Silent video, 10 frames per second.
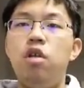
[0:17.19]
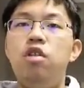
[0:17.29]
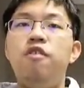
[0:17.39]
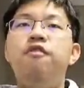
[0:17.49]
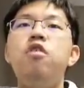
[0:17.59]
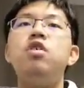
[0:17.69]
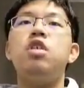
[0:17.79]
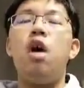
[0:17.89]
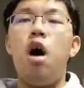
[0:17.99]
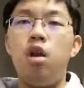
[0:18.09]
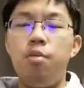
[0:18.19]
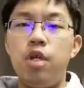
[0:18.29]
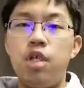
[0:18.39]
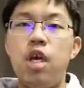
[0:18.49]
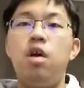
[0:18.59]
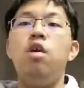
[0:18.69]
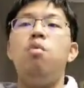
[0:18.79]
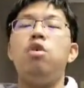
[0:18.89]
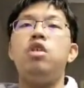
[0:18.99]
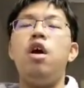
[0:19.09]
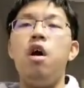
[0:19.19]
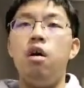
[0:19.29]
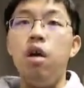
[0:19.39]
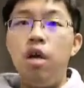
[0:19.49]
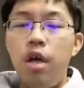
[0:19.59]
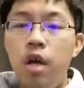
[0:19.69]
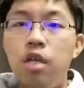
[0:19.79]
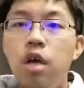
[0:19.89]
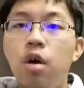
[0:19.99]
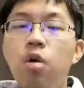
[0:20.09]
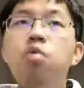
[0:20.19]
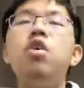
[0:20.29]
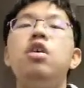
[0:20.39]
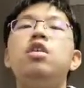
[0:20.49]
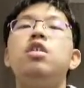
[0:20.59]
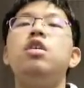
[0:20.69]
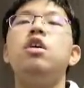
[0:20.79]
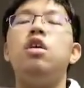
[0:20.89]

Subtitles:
The first Olympics game was held in the Greece,